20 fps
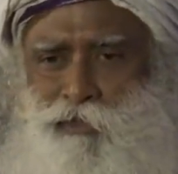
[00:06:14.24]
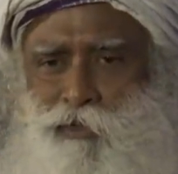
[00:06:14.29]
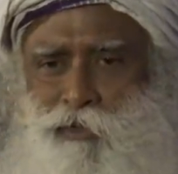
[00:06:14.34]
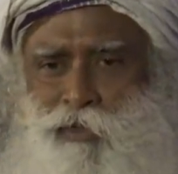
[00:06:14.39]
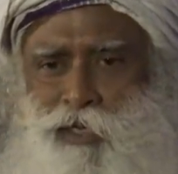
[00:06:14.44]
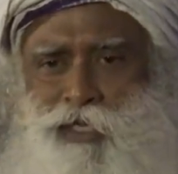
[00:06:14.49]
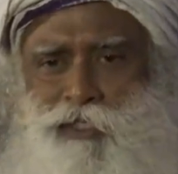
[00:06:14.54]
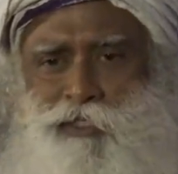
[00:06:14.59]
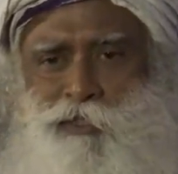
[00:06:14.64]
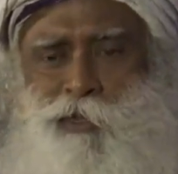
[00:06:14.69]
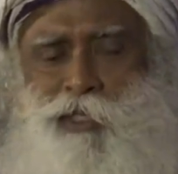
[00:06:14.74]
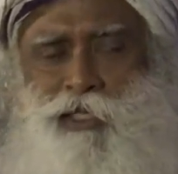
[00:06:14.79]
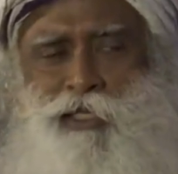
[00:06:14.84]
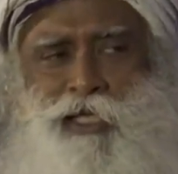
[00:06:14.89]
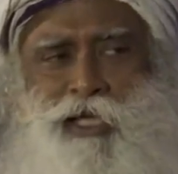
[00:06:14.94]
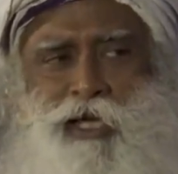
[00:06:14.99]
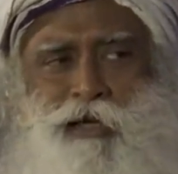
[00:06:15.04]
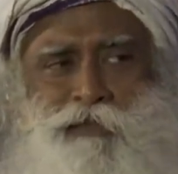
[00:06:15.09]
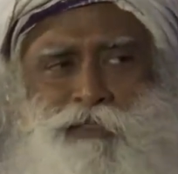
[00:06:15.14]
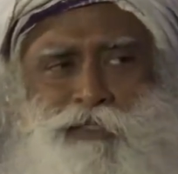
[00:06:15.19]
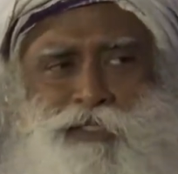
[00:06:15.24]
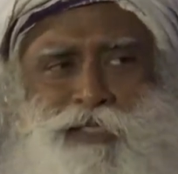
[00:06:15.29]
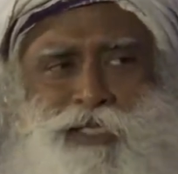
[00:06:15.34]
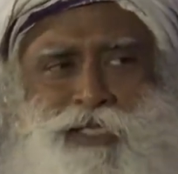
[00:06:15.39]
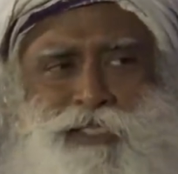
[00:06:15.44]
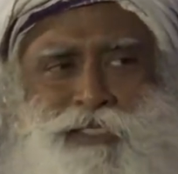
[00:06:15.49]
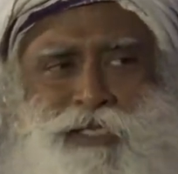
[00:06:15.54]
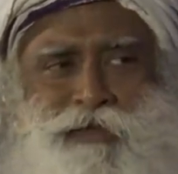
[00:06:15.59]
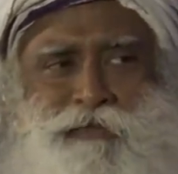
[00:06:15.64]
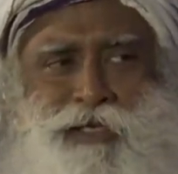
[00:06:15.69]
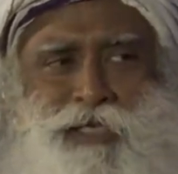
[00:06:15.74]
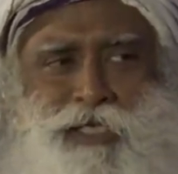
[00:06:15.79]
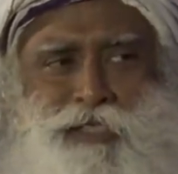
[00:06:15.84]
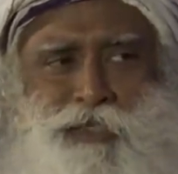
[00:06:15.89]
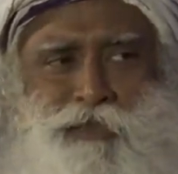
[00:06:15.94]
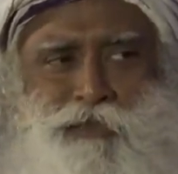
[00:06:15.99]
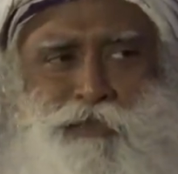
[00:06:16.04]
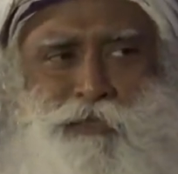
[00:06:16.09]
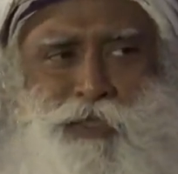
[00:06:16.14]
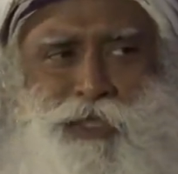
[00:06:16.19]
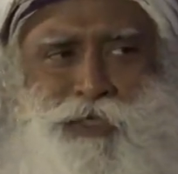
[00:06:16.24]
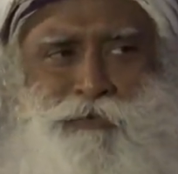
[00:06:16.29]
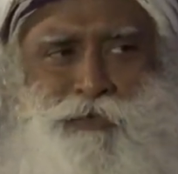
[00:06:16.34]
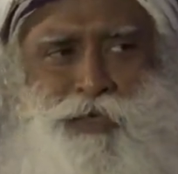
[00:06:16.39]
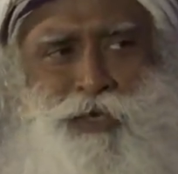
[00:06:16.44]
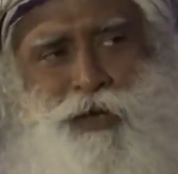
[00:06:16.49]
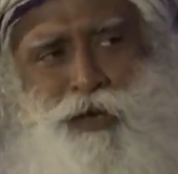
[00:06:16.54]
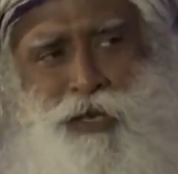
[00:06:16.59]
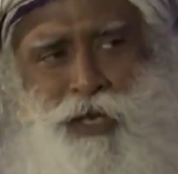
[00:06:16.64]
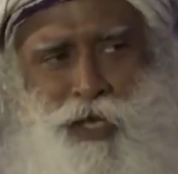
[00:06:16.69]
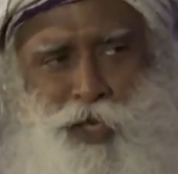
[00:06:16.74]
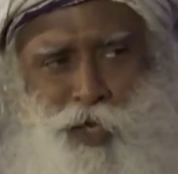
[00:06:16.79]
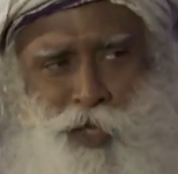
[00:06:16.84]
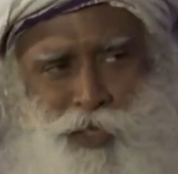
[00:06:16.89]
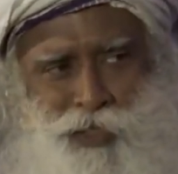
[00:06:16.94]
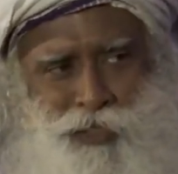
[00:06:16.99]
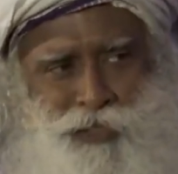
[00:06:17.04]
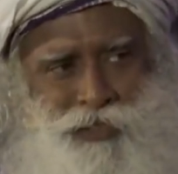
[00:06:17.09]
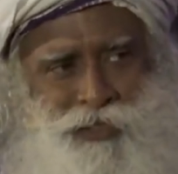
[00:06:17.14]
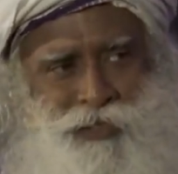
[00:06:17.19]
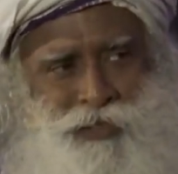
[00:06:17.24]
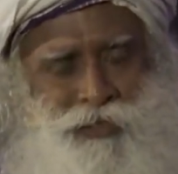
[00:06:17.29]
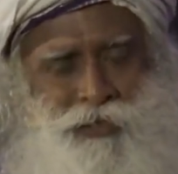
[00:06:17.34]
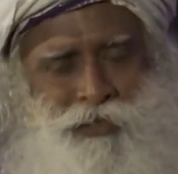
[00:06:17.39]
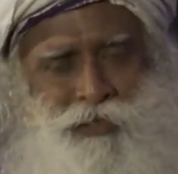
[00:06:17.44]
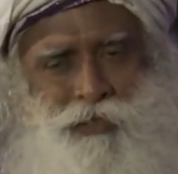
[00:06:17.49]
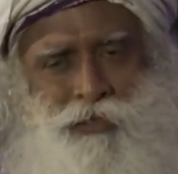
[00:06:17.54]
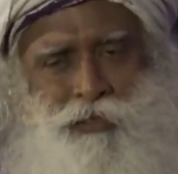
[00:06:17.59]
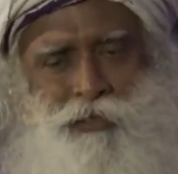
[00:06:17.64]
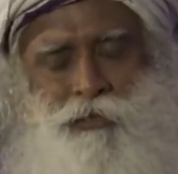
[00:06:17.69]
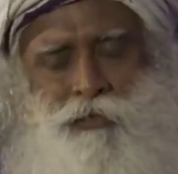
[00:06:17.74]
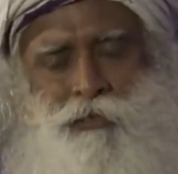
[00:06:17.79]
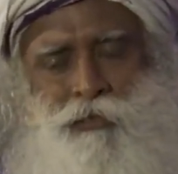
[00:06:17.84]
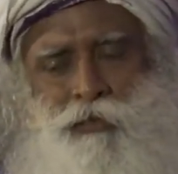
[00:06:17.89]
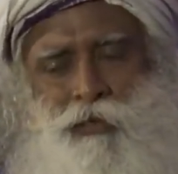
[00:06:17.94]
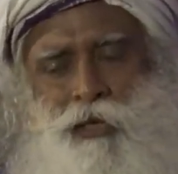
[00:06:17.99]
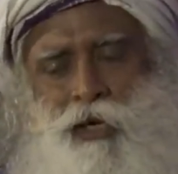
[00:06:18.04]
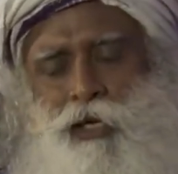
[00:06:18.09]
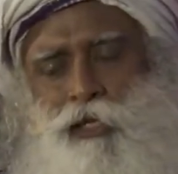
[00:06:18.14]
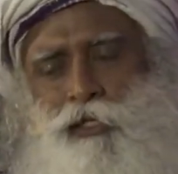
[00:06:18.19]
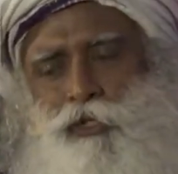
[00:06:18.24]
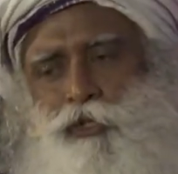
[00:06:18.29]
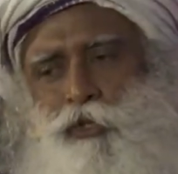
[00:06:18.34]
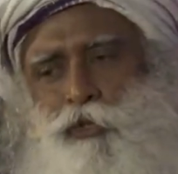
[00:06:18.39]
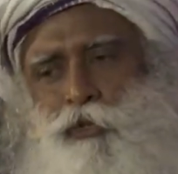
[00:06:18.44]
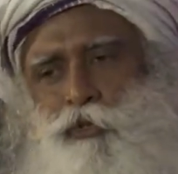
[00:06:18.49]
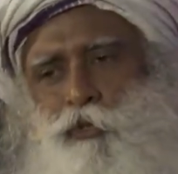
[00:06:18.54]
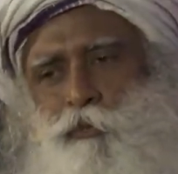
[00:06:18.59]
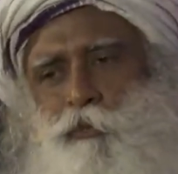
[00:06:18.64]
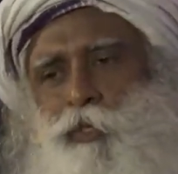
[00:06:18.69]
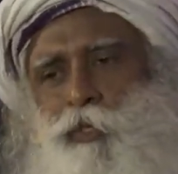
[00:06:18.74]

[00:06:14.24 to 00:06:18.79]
all right? 20 hours a day, 7 days of the week, we're all on. I'll show you